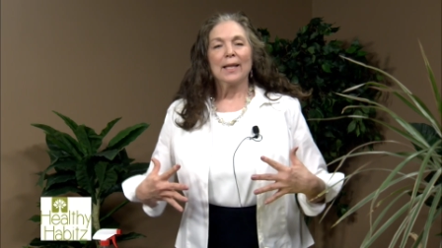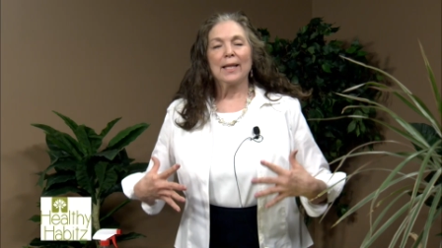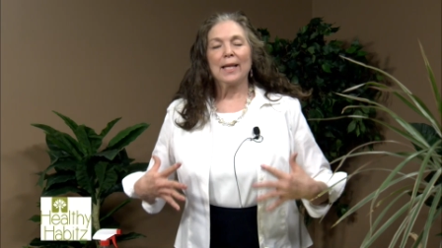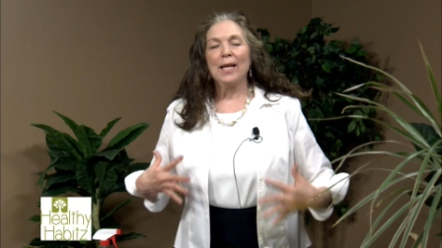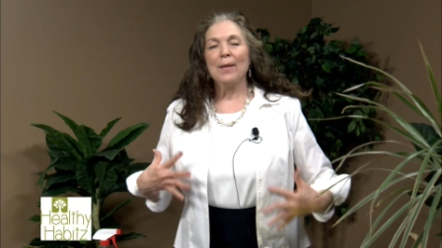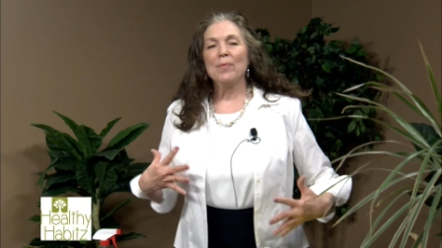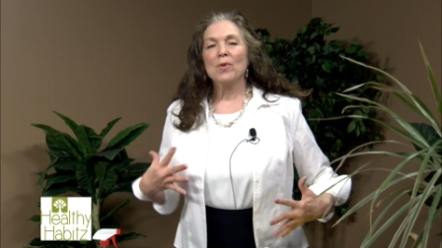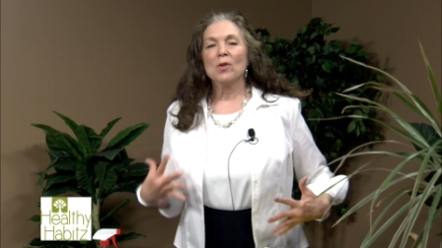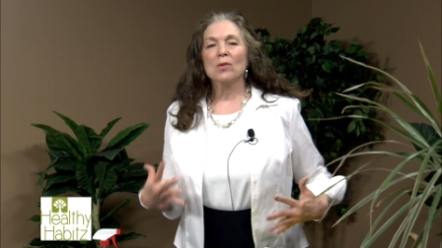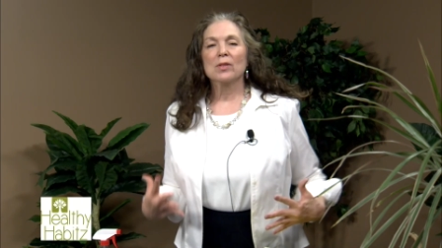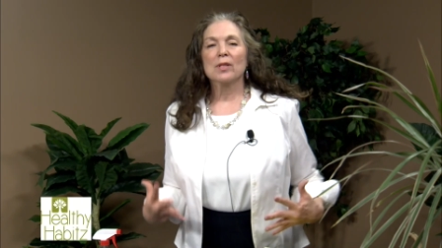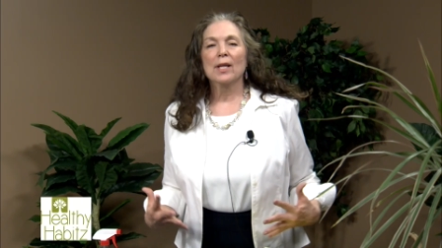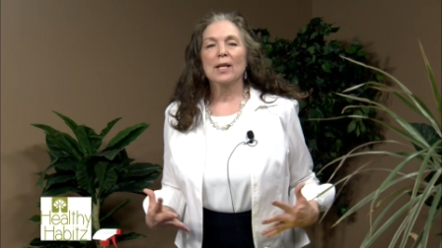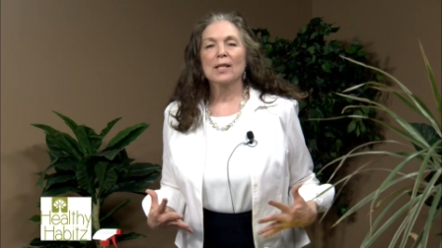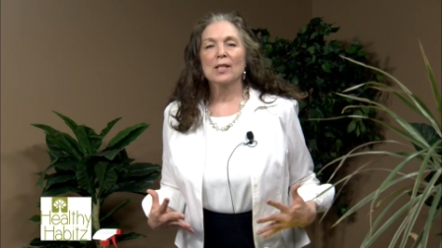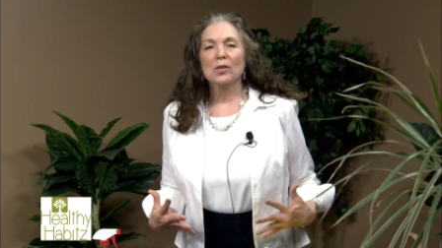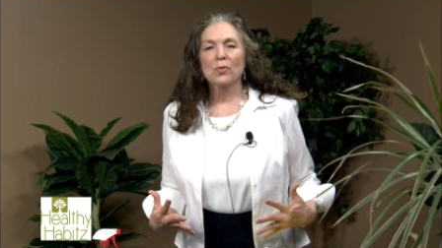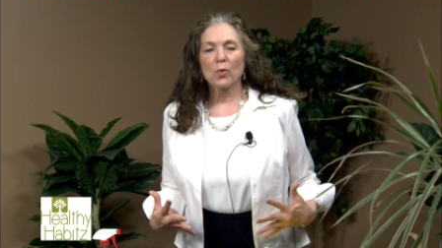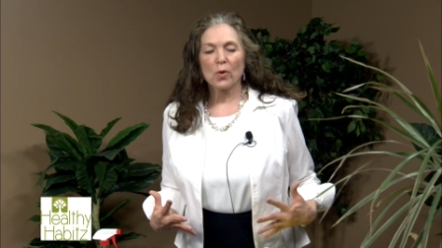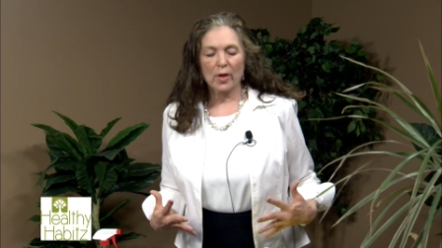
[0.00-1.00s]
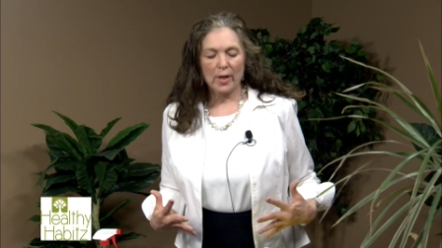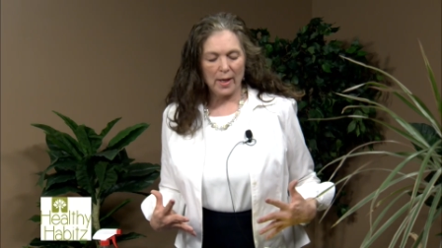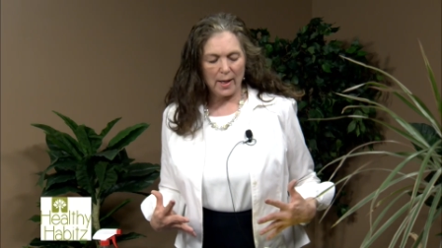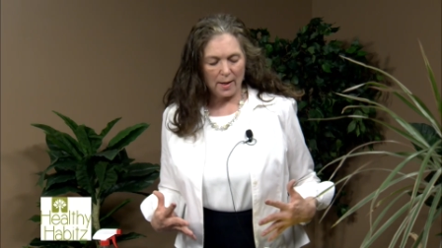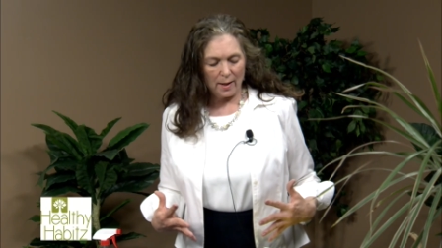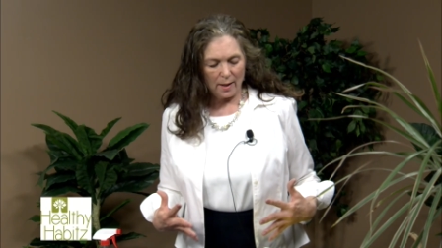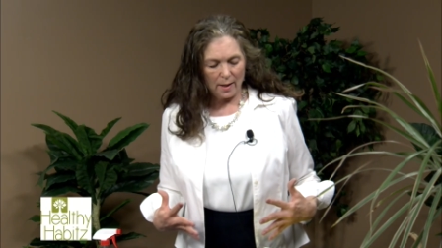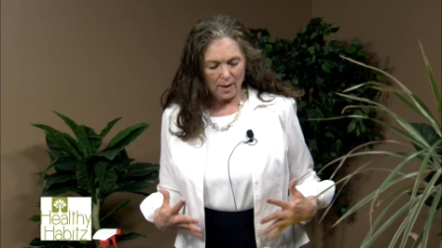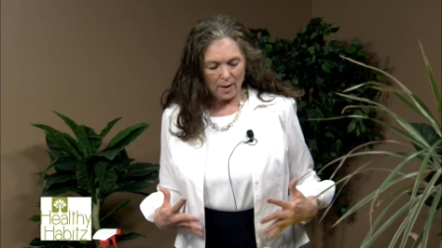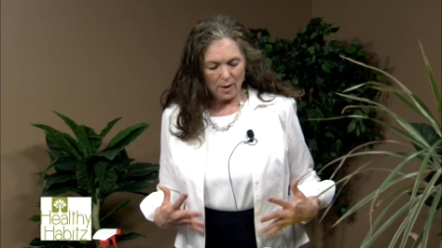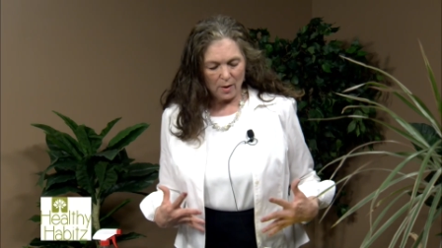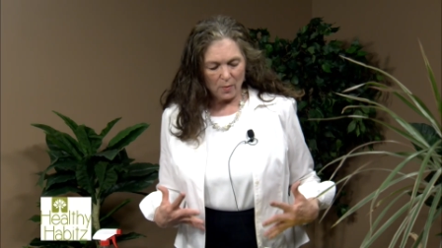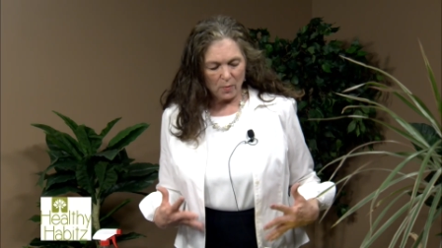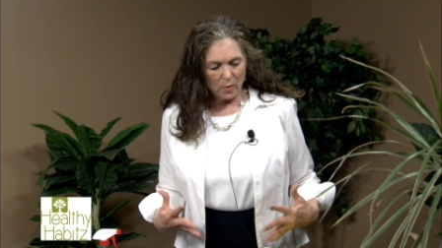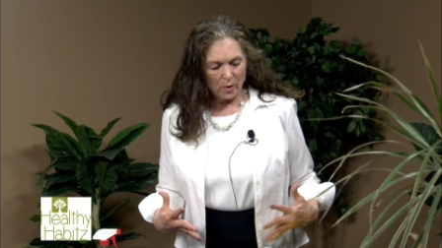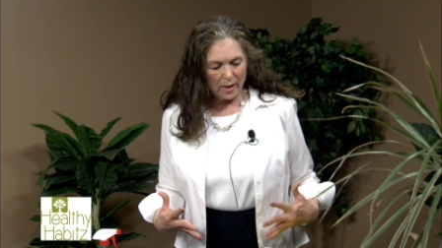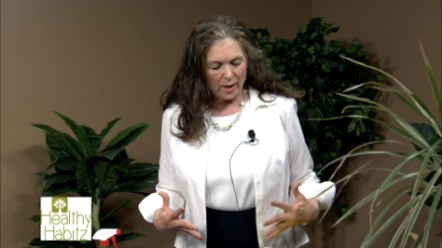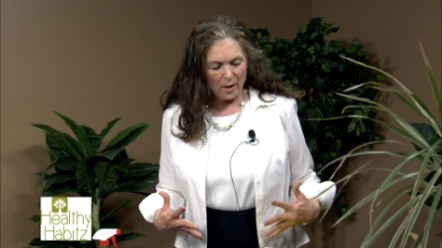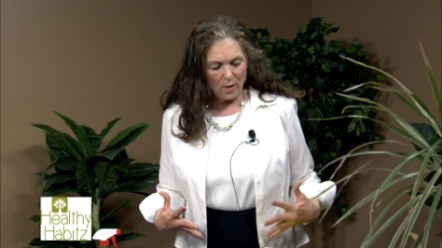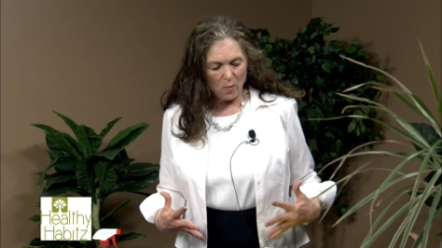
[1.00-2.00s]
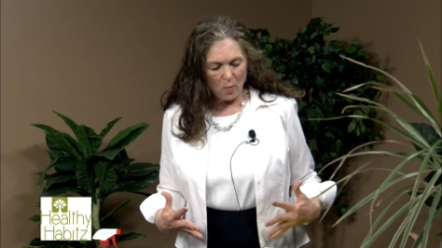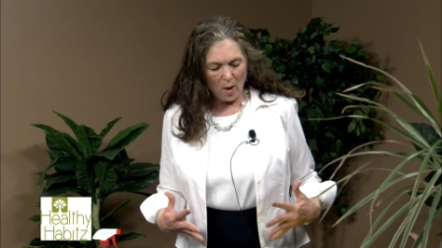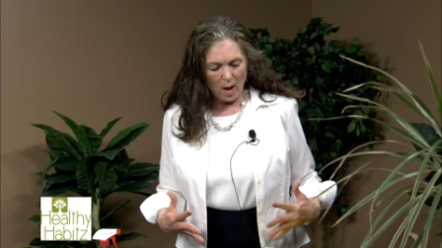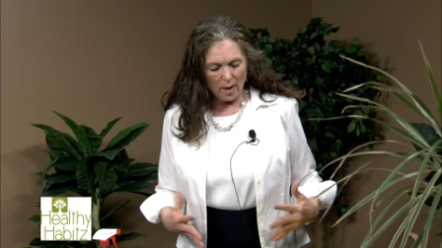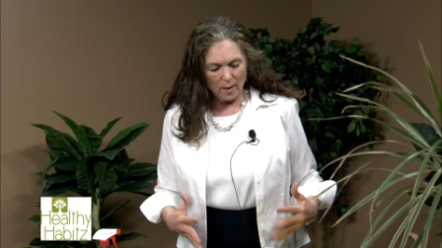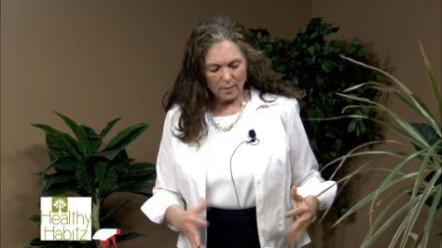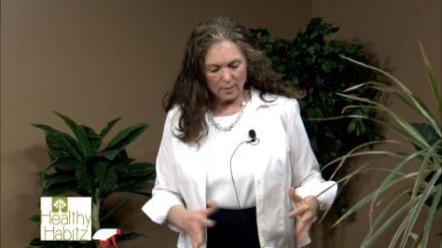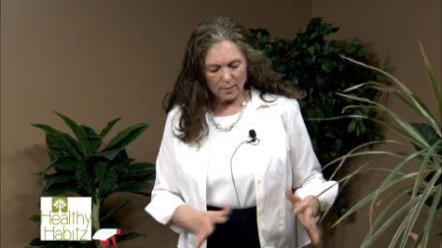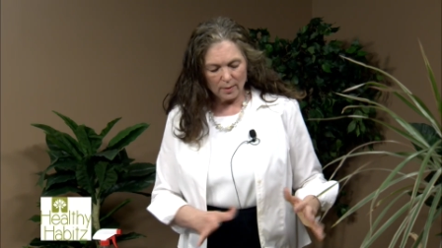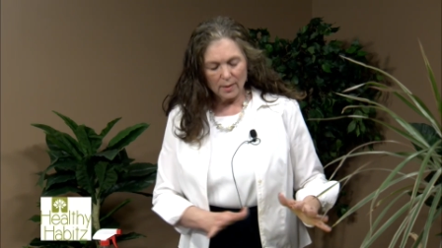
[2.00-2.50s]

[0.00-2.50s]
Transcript: keep those lungs working well.